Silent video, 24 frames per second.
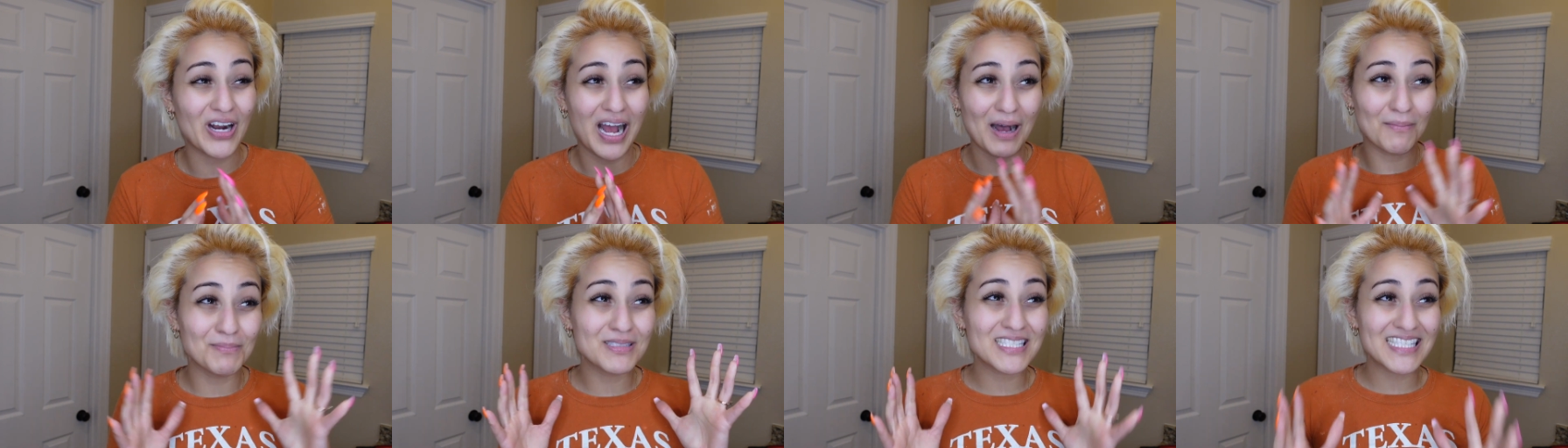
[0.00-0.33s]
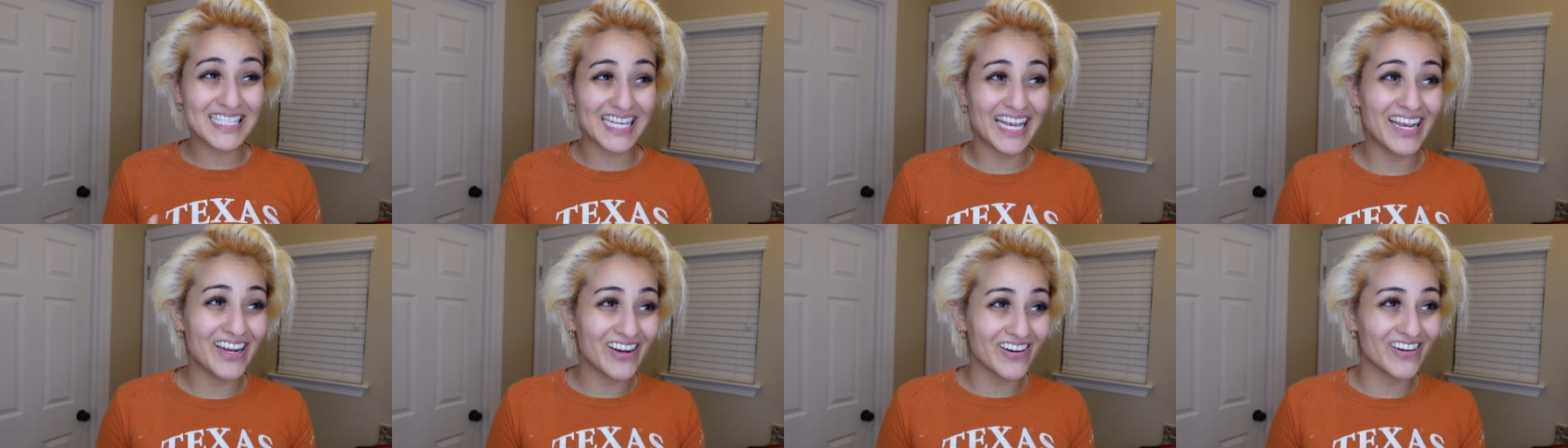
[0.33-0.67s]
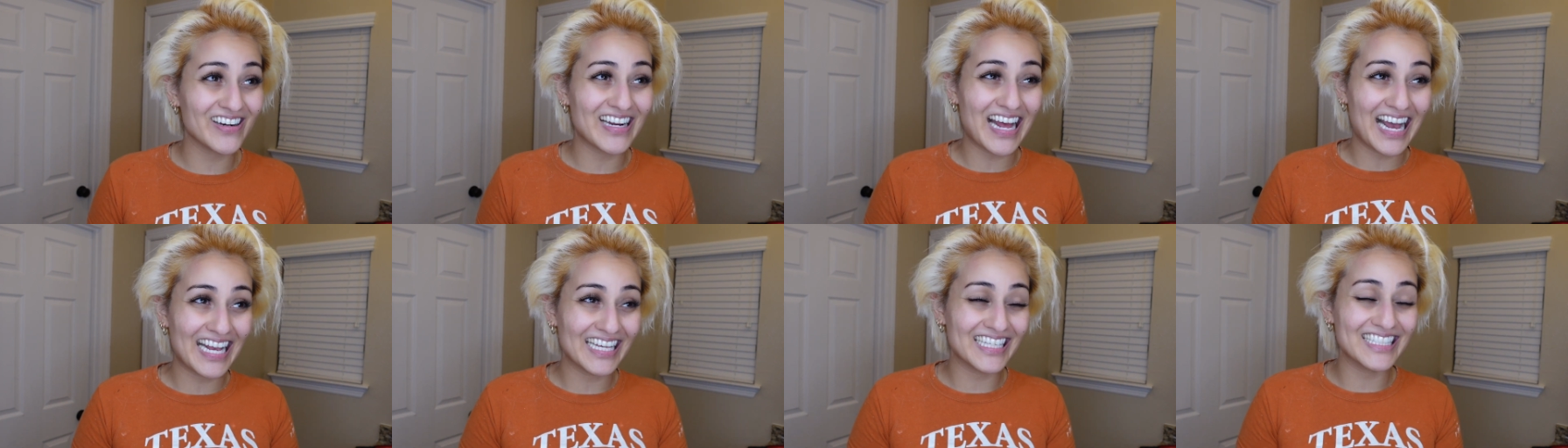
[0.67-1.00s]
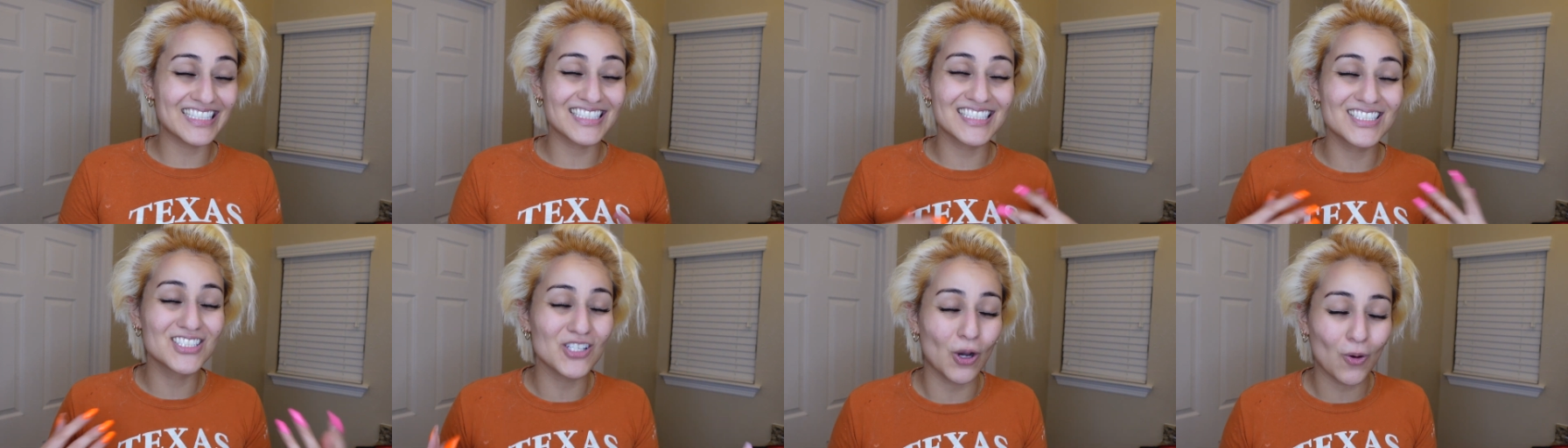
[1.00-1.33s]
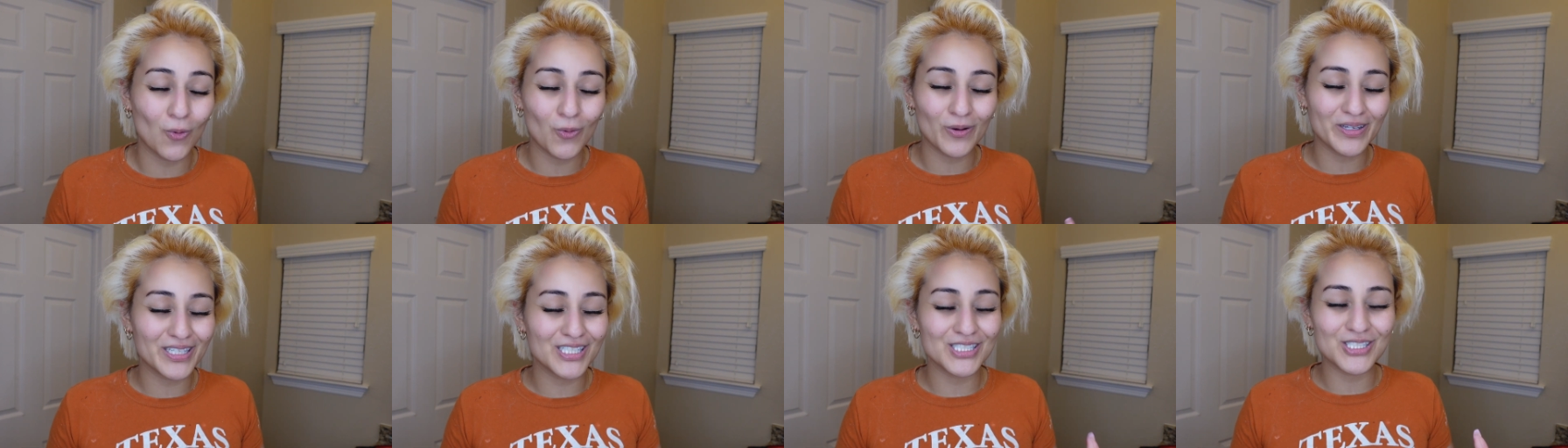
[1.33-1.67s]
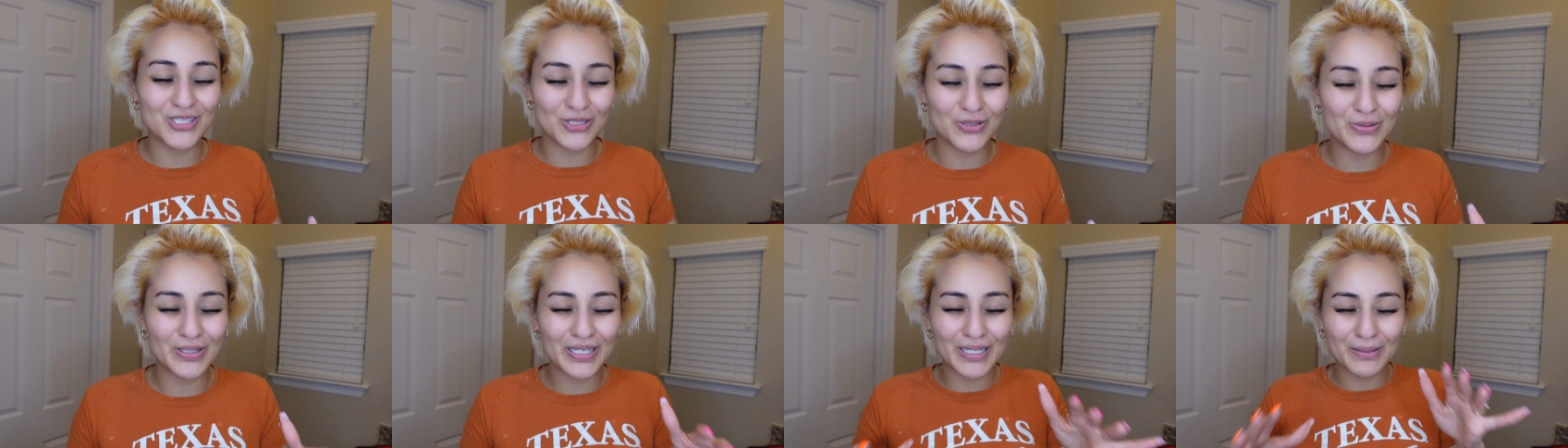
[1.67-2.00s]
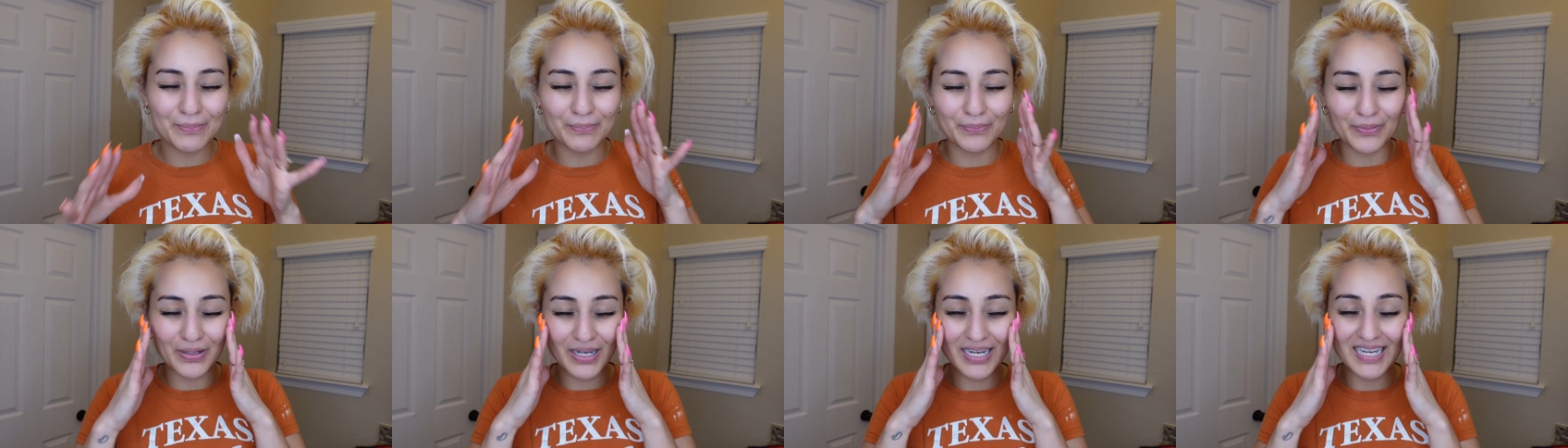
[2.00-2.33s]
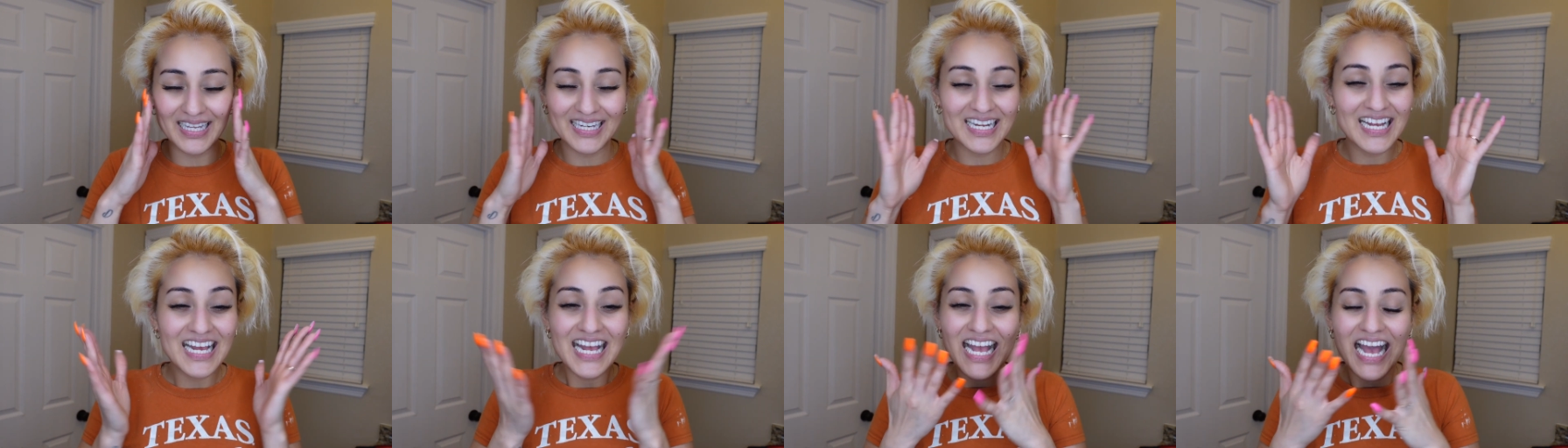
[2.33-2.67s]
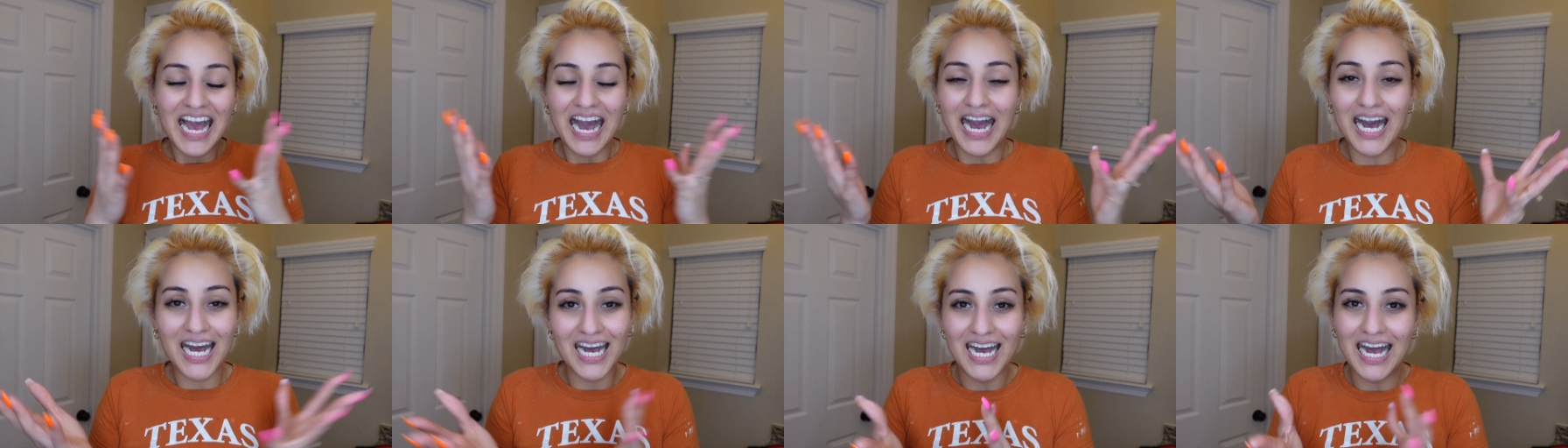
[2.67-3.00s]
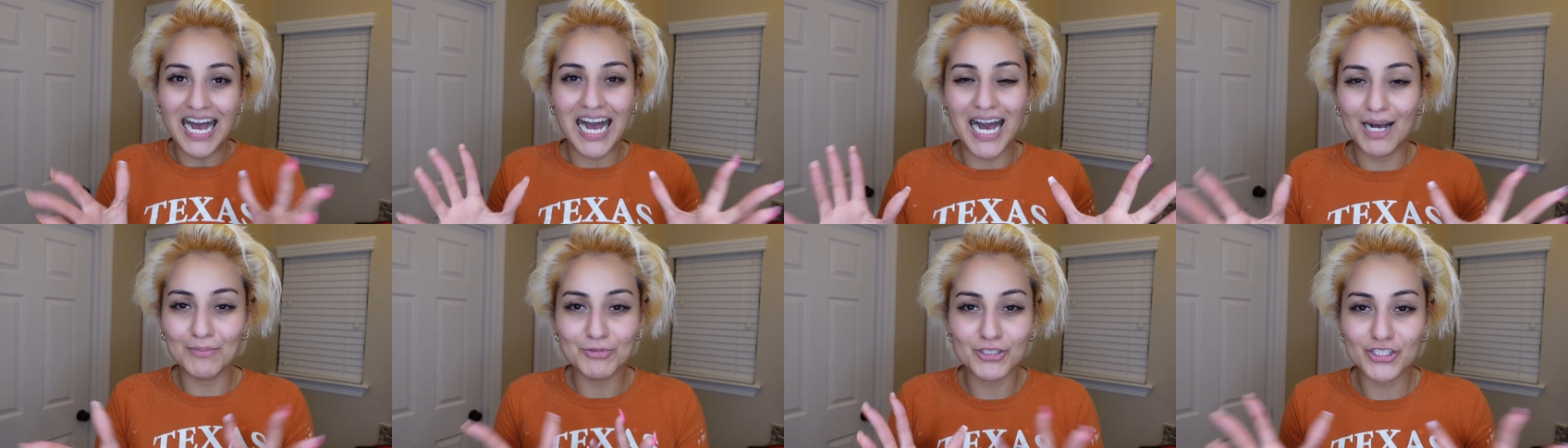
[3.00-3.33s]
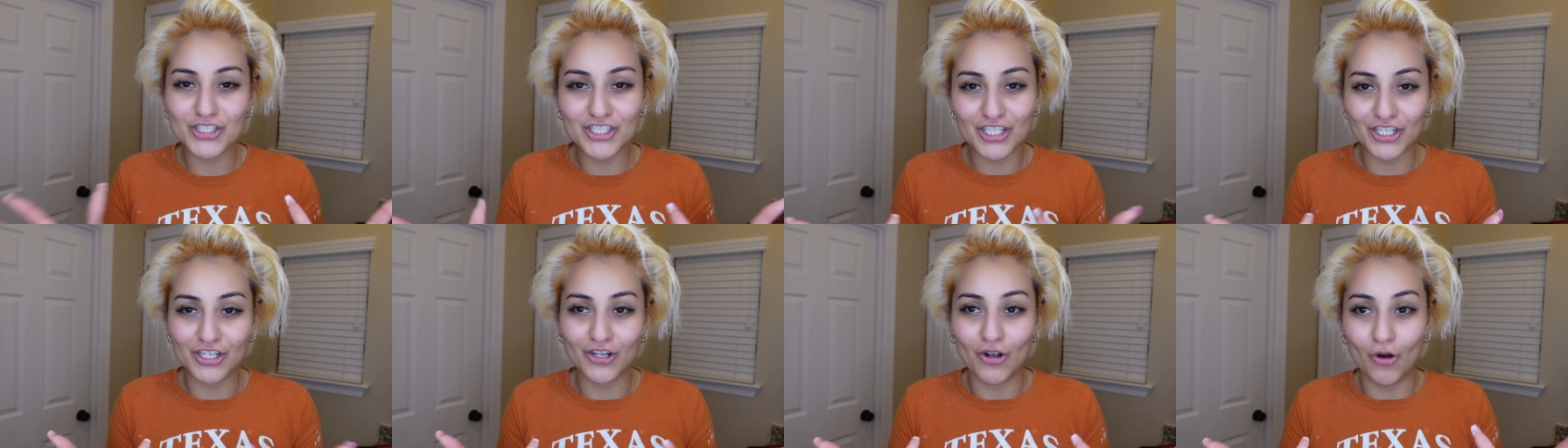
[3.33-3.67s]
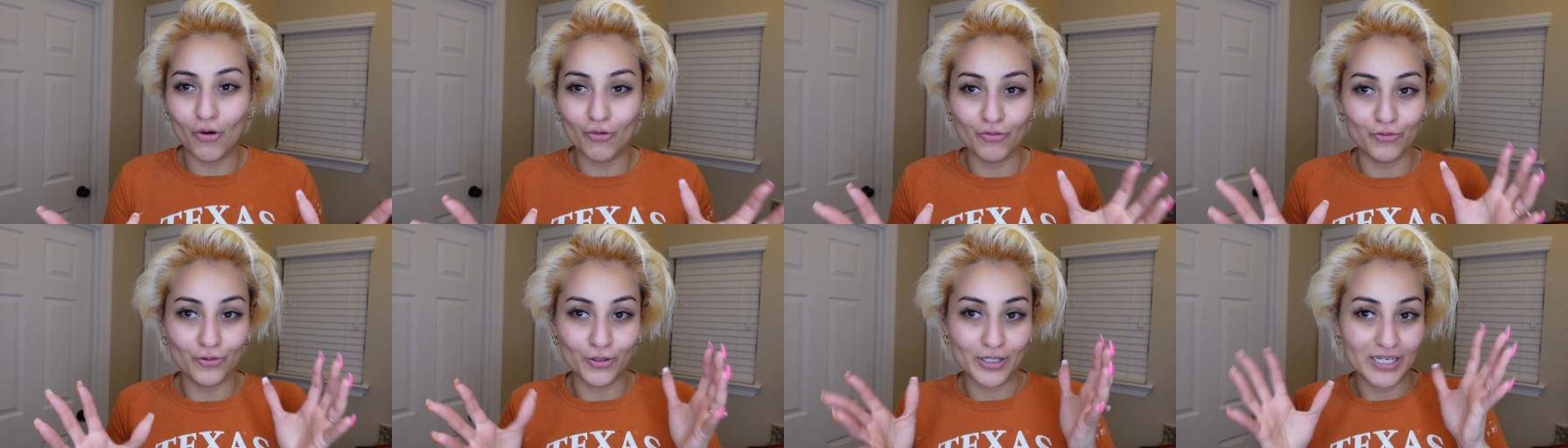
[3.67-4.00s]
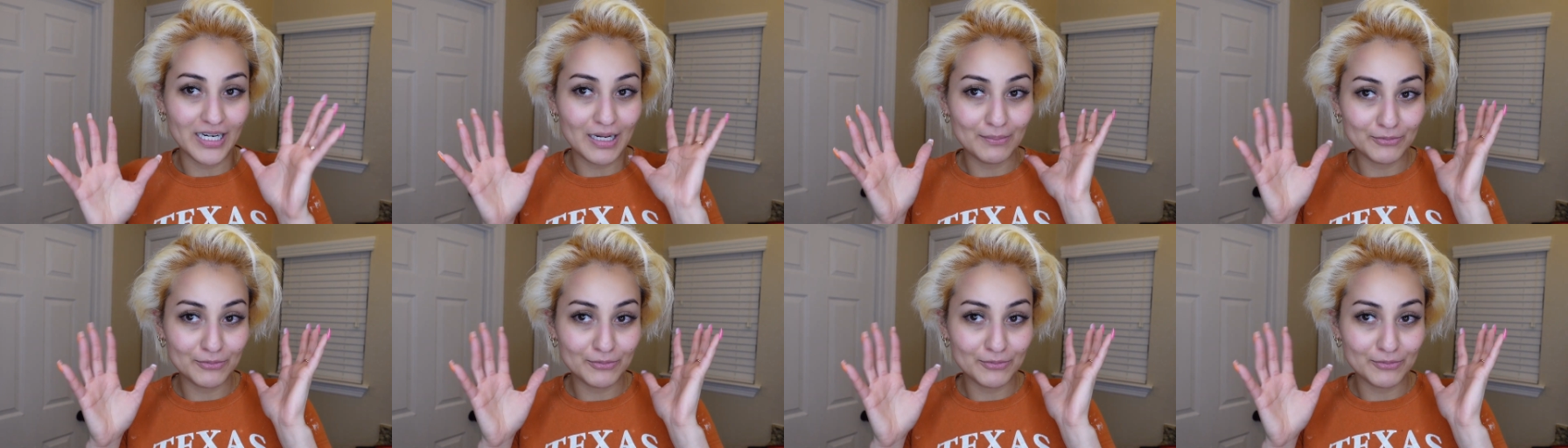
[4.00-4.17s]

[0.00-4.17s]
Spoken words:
I'm scared, I don't wanna do it, but I'm just gonna go for it.